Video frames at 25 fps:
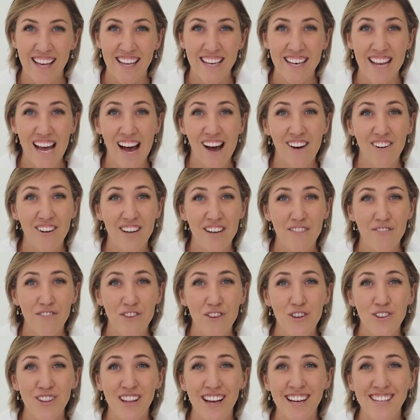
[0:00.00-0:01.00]
Now, if
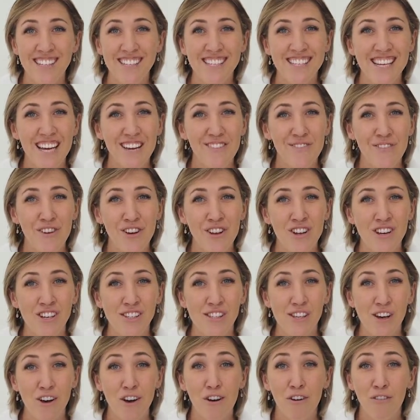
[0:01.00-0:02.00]
you like to take
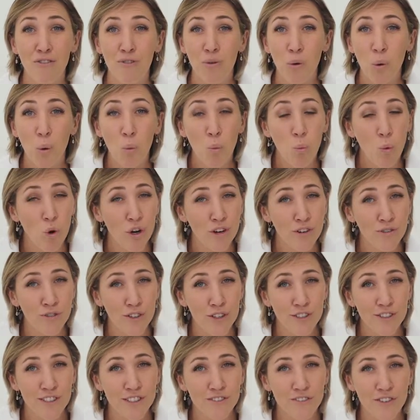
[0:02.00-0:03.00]
photos of
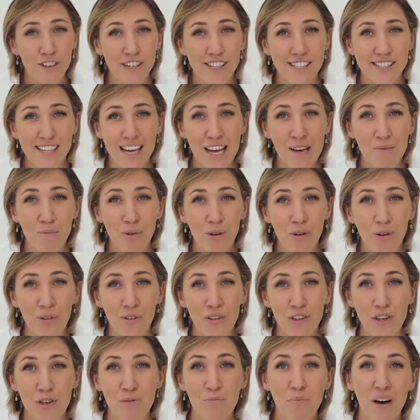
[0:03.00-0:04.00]
waterfalls, for example,
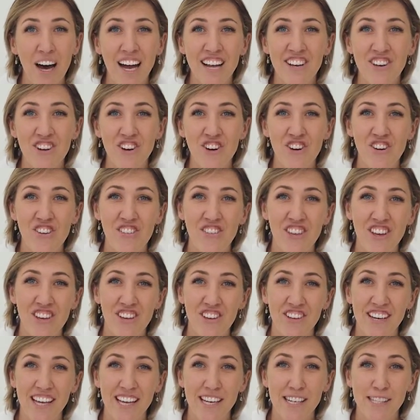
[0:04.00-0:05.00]
you might know that
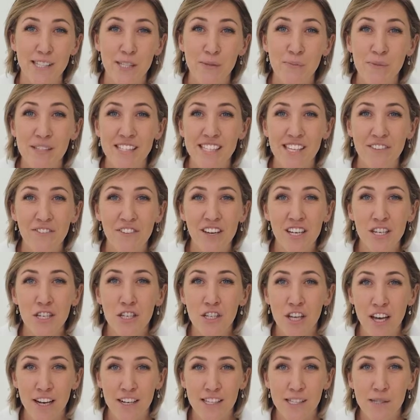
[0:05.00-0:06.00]
you need a specific
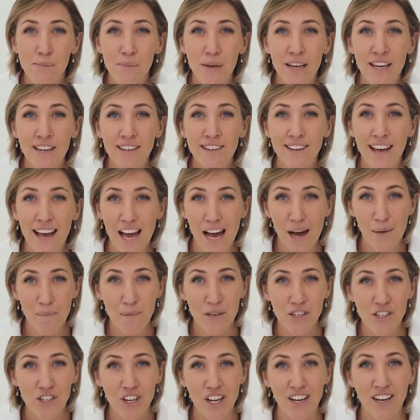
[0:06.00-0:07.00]
shutter speed,
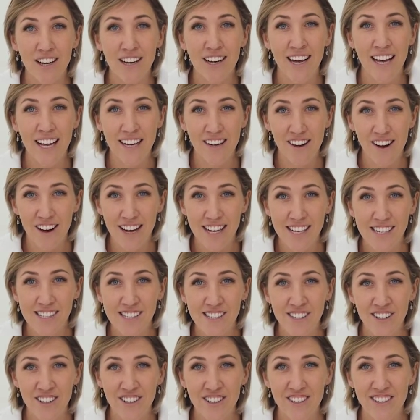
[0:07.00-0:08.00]
aperture, and
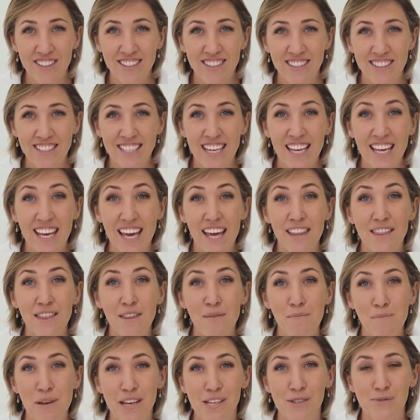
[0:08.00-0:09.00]
ISO to get
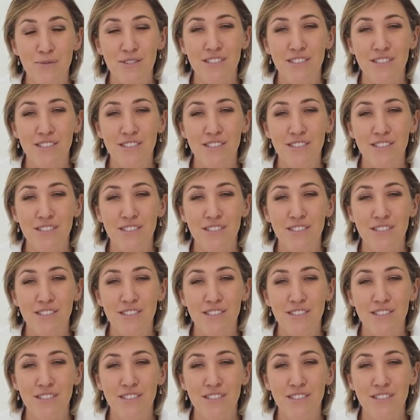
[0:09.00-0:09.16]
the best